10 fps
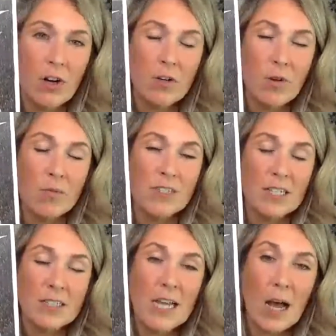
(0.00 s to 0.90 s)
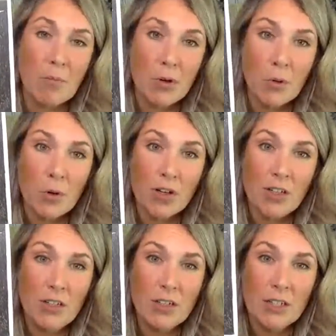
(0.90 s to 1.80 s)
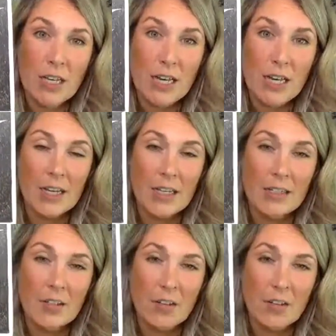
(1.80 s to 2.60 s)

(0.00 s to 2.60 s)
This is the Devil card. It represents Capricorn.